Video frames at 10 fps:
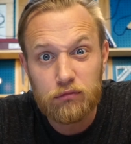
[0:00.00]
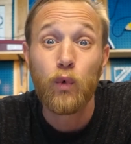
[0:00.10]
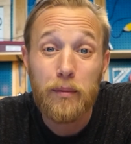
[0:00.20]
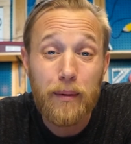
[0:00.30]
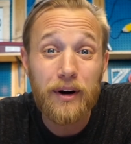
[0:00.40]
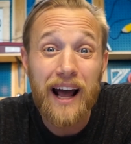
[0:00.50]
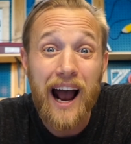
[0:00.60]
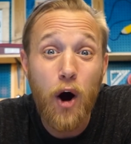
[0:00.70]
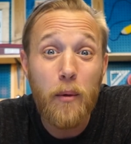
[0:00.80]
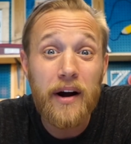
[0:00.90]
remembered
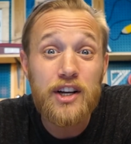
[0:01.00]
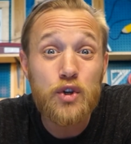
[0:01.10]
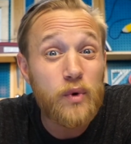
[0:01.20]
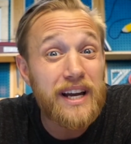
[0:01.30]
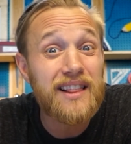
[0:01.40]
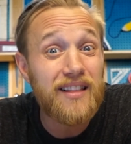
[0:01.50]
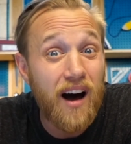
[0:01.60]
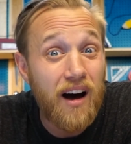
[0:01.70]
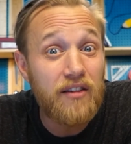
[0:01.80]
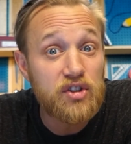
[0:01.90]
how much we
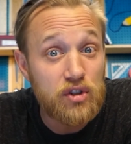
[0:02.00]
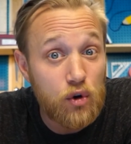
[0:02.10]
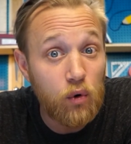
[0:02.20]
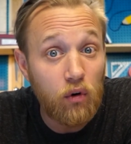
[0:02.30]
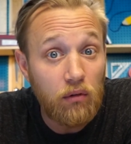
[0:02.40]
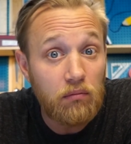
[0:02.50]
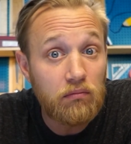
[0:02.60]
love school,